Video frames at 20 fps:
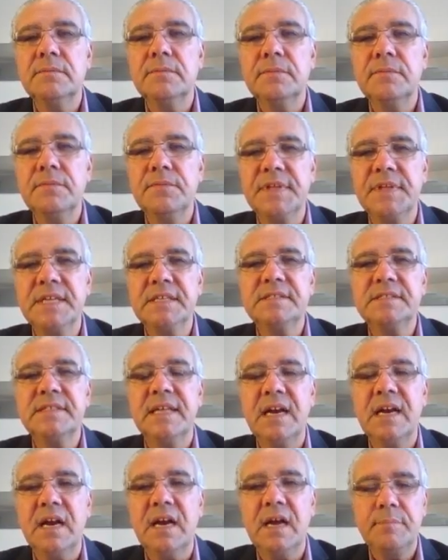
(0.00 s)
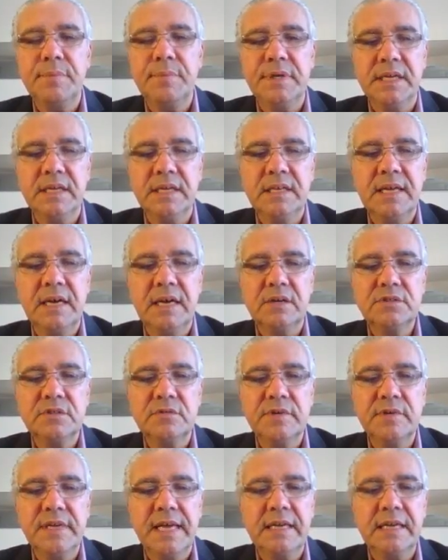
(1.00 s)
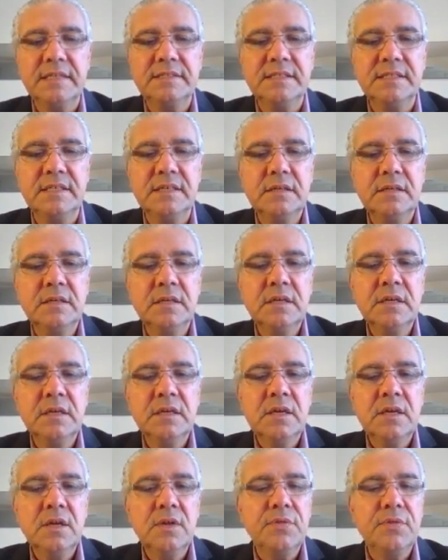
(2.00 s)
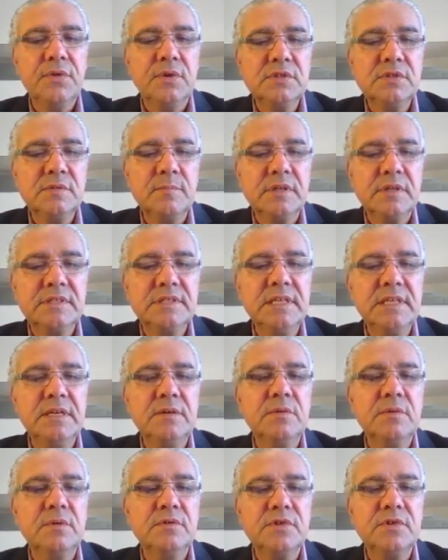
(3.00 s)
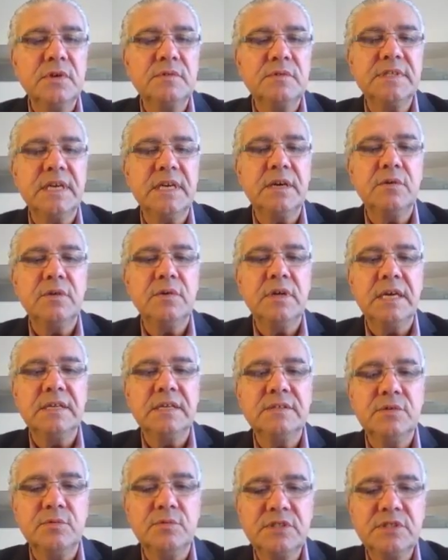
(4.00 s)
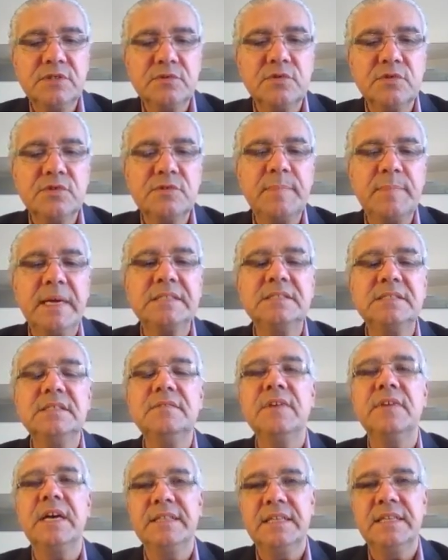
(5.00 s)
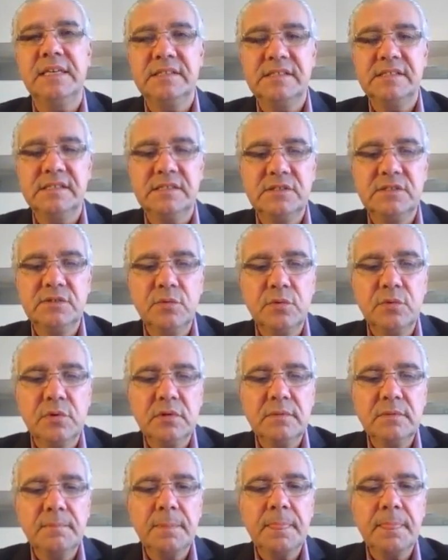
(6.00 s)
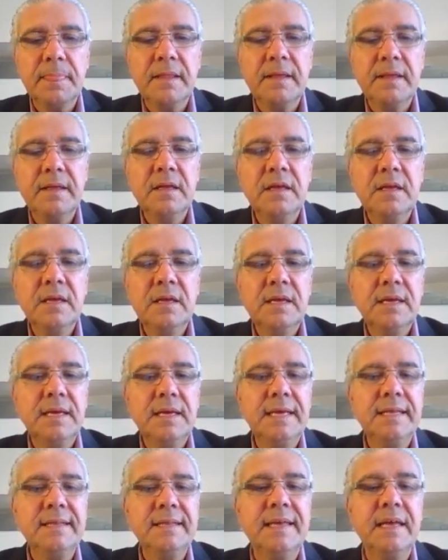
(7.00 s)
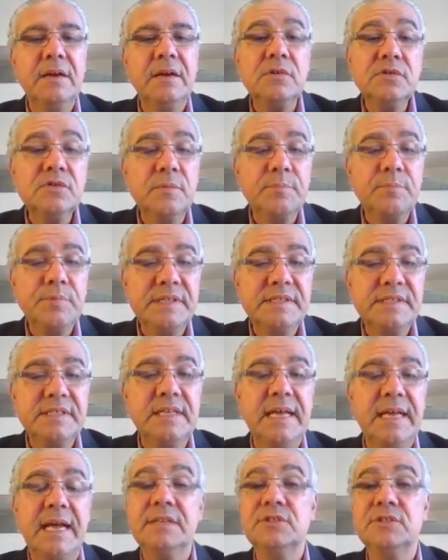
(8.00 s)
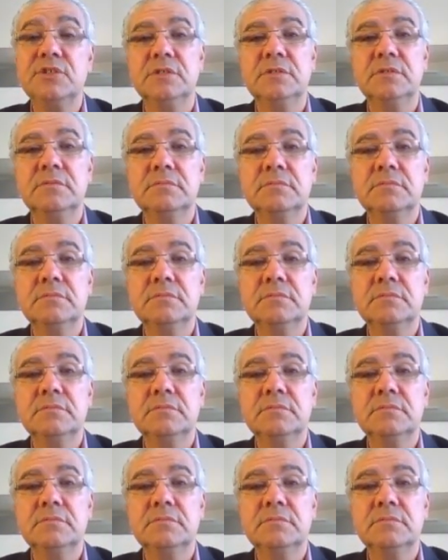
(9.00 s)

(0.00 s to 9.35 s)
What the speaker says: things that are happening in the outer reality. Thoughts mostly serves as a retrospective analysis tool. It can also precede action.